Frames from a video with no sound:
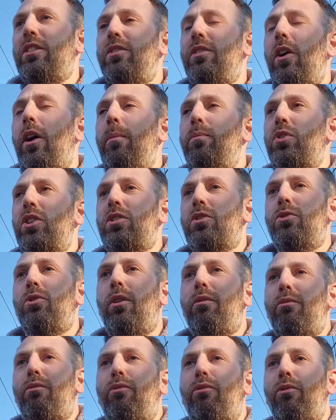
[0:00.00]
I'm just
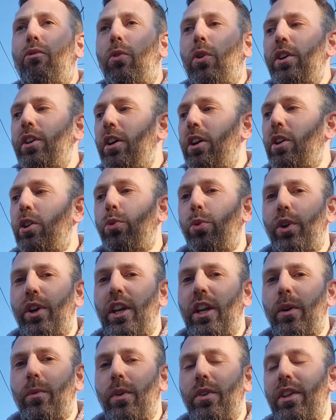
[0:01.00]
not fully
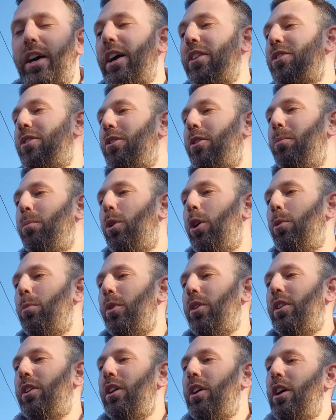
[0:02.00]
agreeing with at the
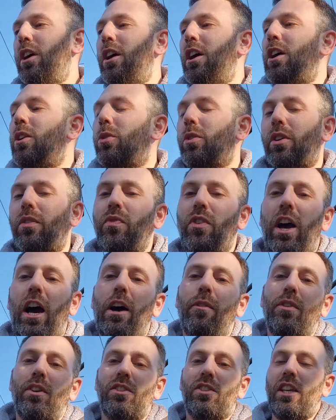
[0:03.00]
moment. Look,
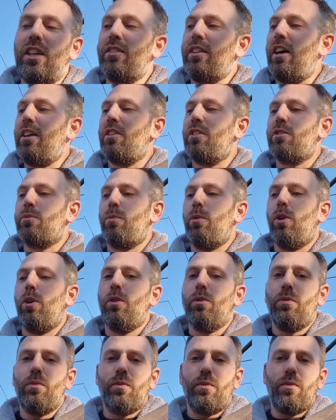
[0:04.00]
having said that as
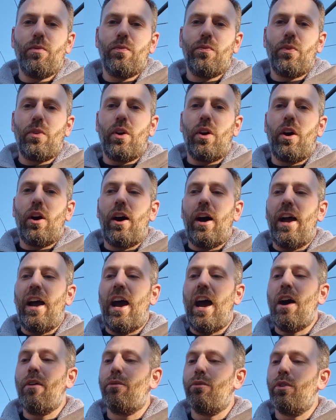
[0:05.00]
well, I
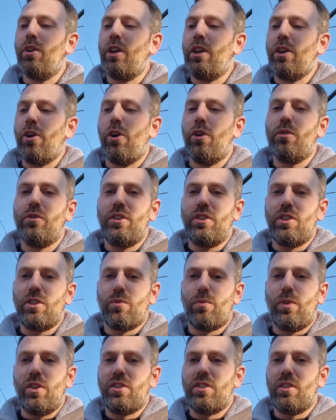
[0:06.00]
have really only
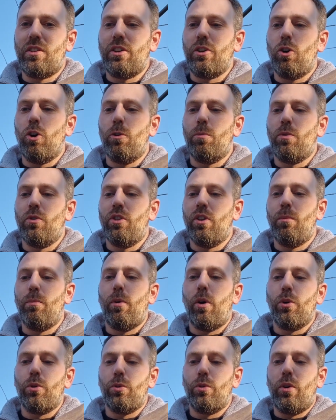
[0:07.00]
just recently opened the
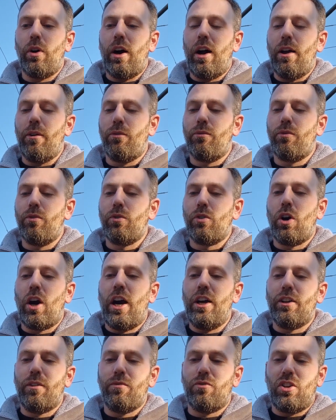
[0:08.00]
bottle. I've
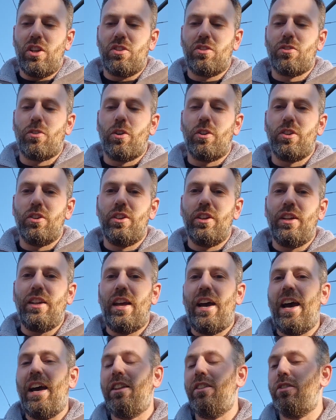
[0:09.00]
kind of just gotten it
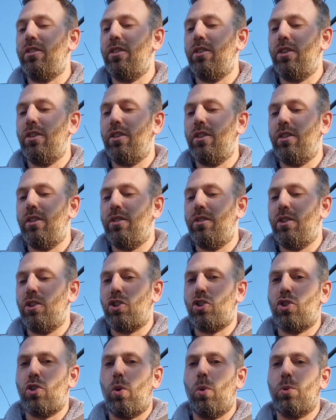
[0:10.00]
at the
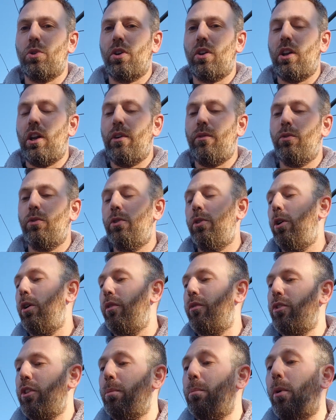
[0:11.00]
shoulder level
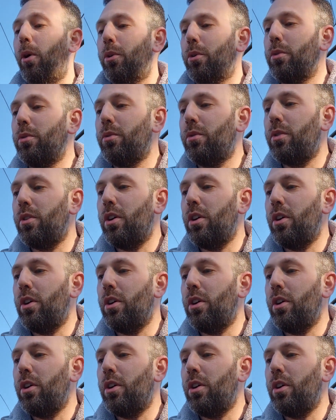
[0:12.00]
of the bottle,